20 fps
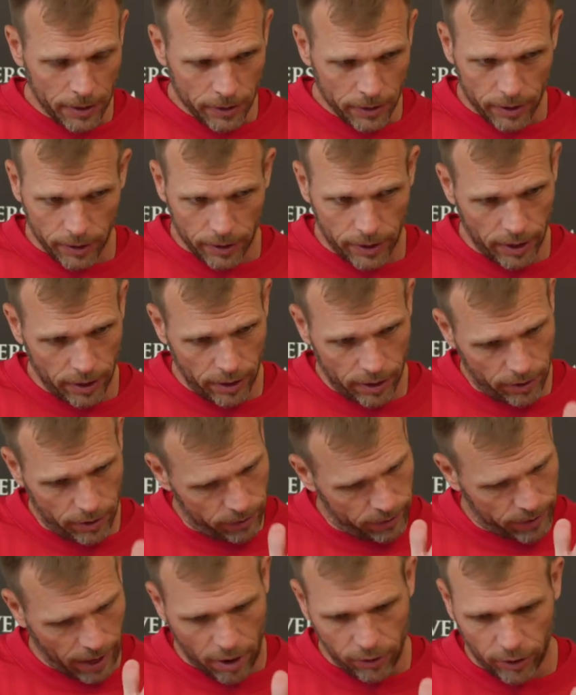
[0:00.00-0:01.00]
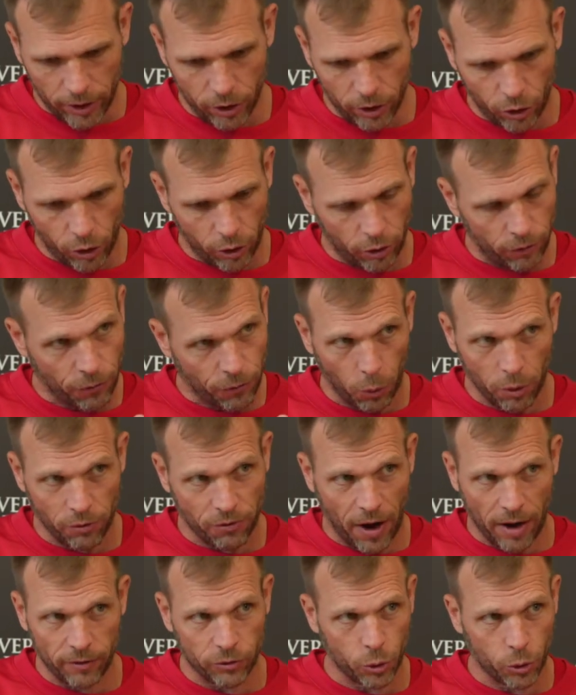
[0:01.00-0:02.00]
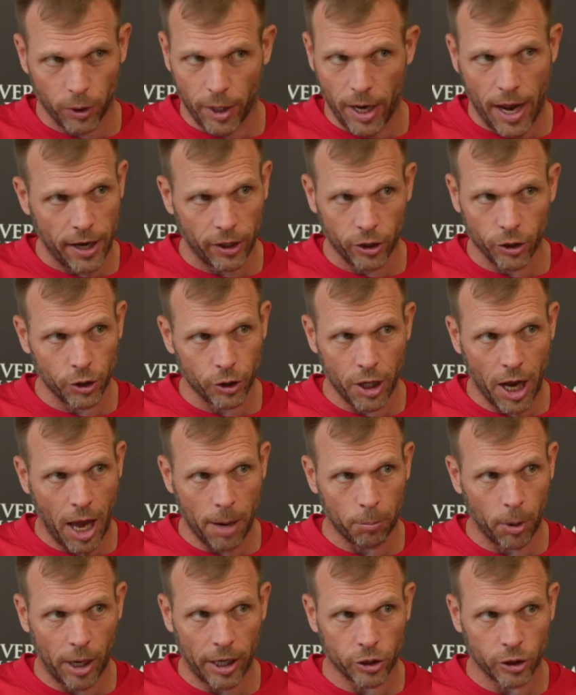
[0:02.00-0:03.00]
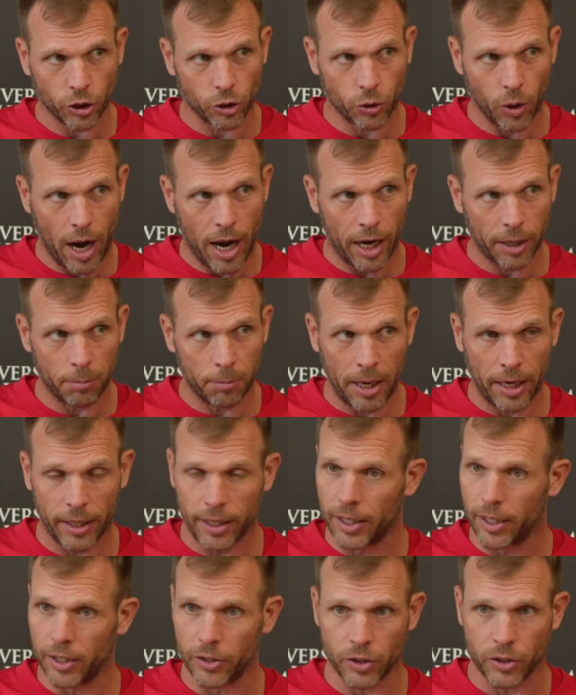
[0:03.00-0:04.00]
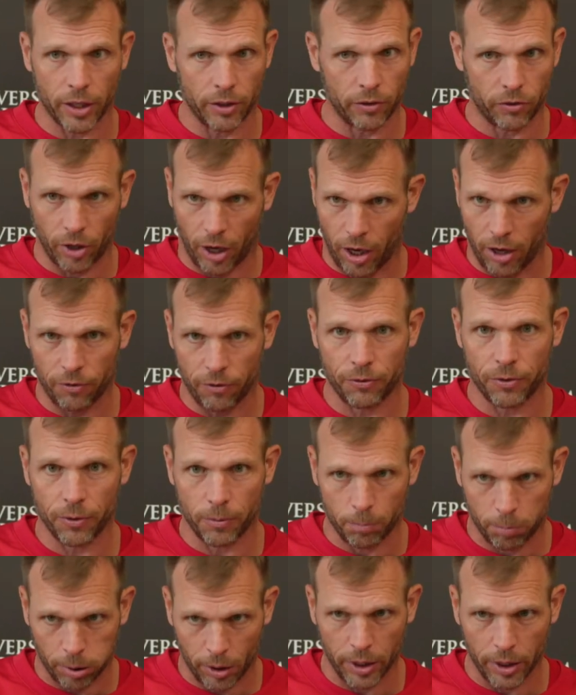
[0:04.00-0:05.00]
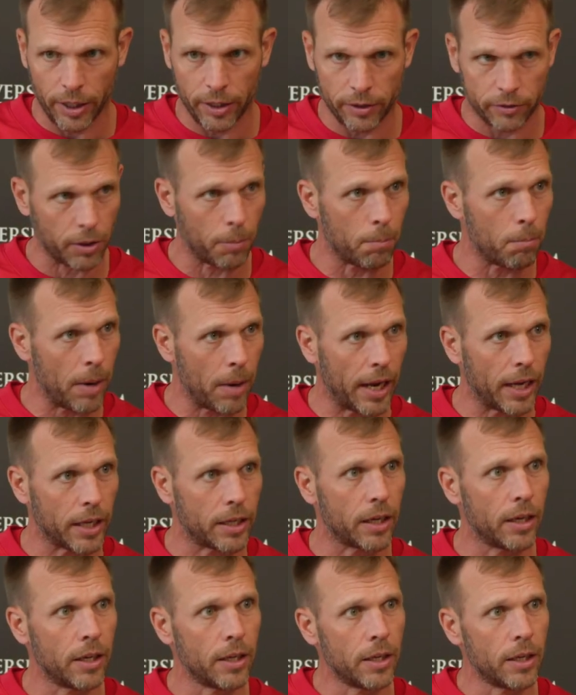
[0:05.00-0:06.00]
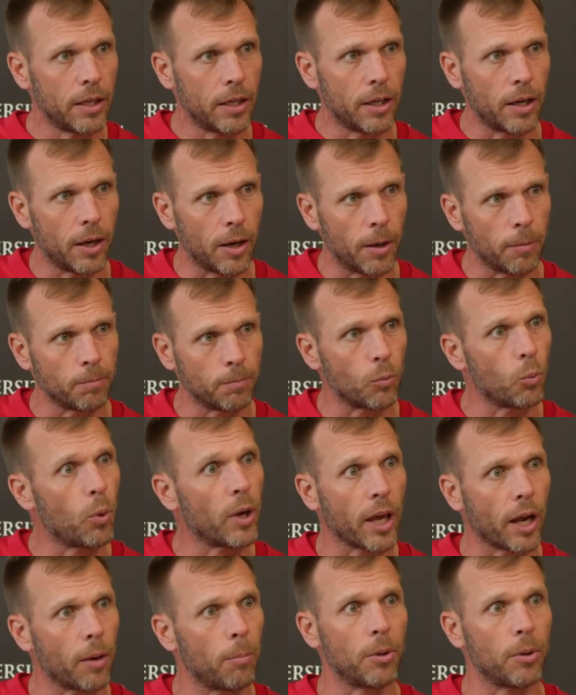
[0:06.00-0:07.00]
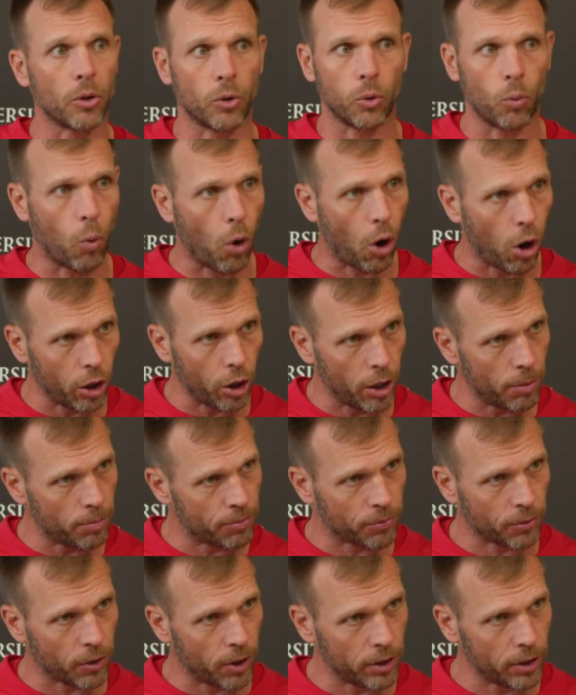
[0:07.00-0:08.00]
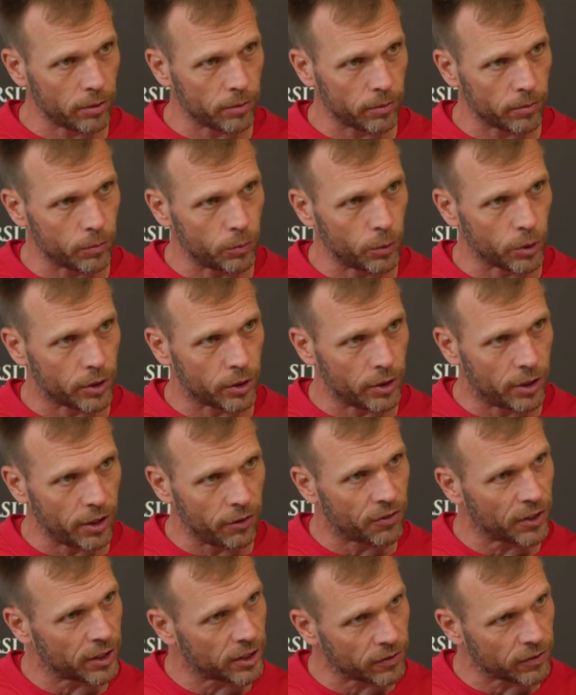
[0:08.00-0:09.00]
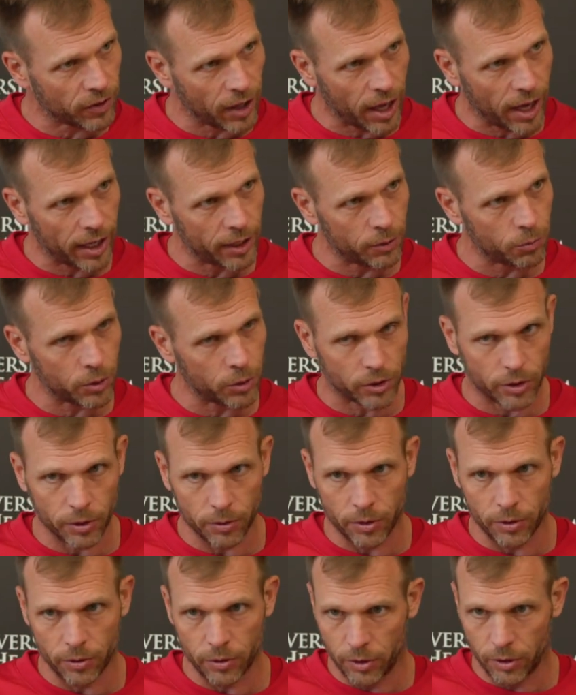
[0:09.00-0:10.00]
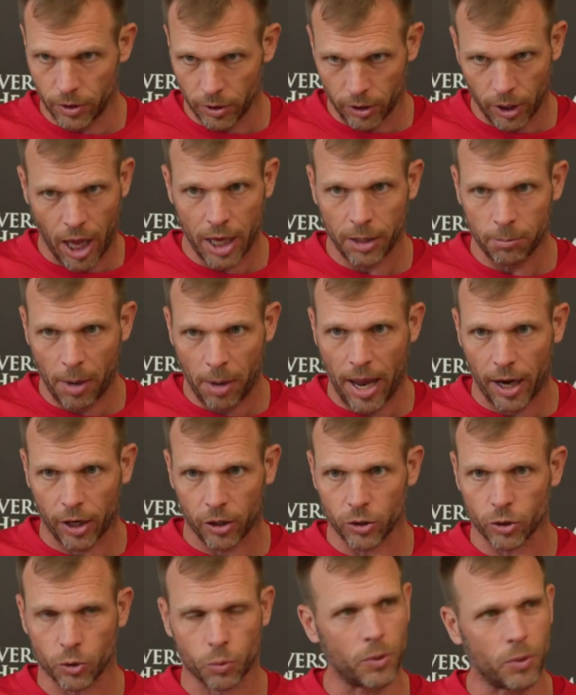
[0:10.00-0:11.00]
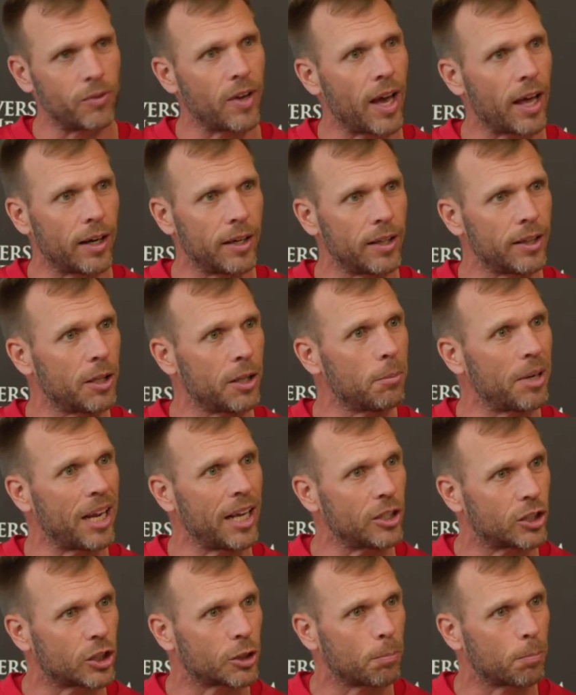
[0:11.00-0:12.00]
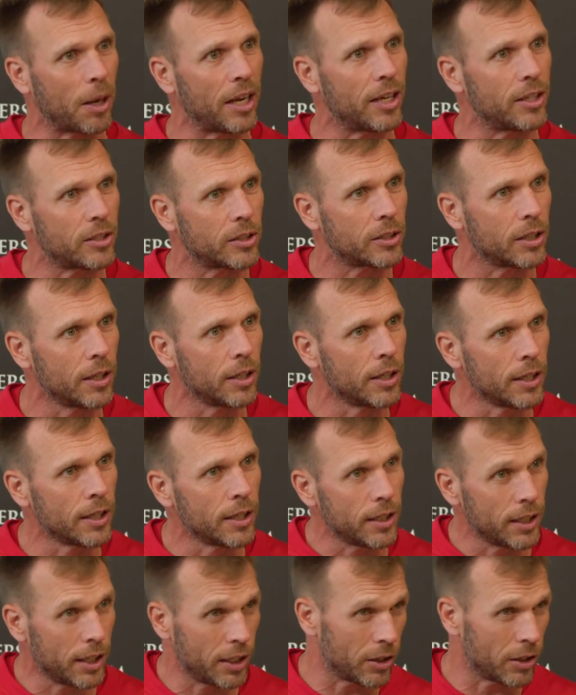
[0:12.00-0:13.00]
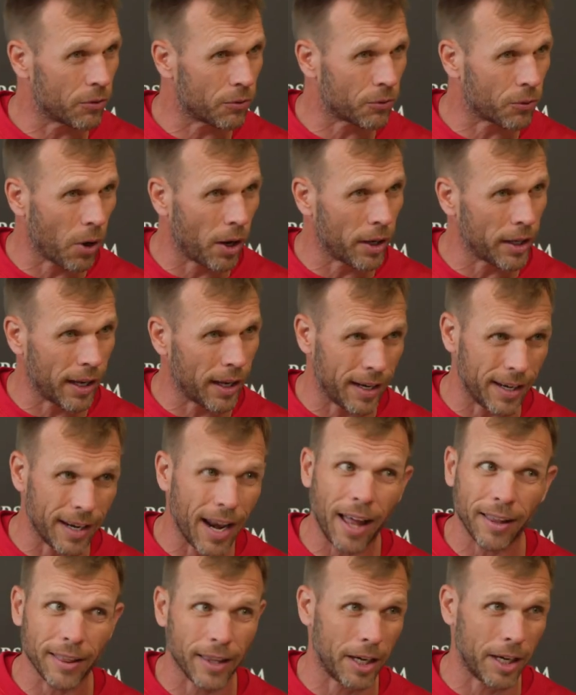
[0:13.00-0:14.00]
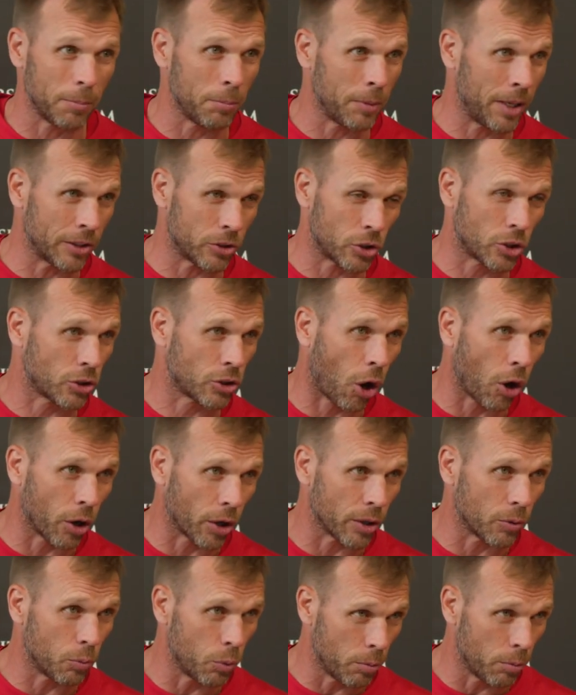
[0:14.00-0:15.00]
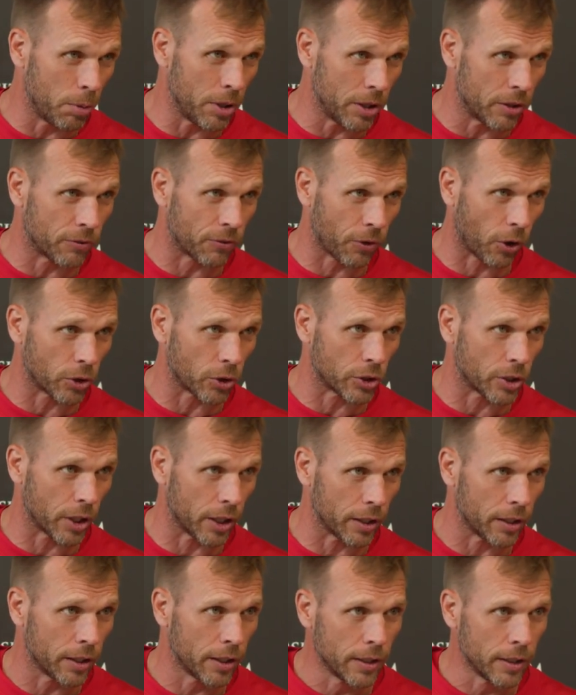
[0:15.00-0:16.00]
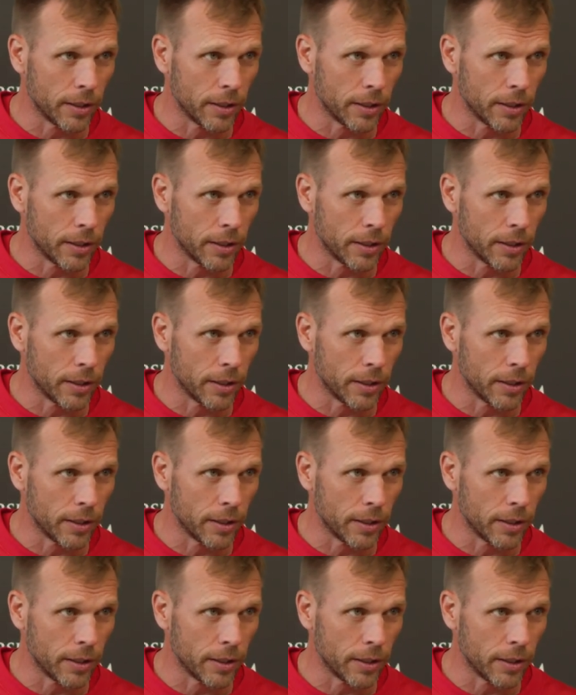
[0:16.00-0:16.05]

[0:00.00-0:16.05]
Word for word: to get downhill on a 45 degree angle and not break stride, man, it is a tough play to make. Um, we got to build a wall up front with the defensive line, with the, the linebackers. We've got to eliminate space in the front and not let it get started, would be the first thing.